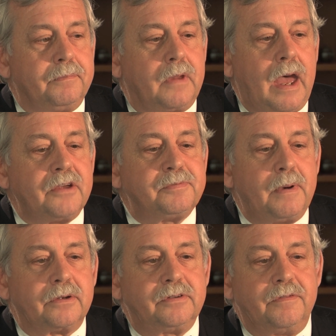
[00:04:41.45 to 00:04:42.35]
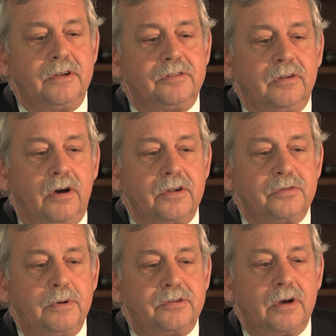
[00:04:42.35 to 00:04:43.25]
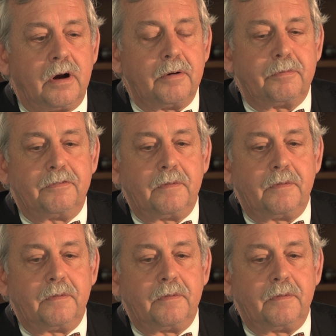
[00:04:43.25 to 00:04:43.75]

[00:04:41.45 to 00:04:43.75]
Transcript: aspects of these laws which are,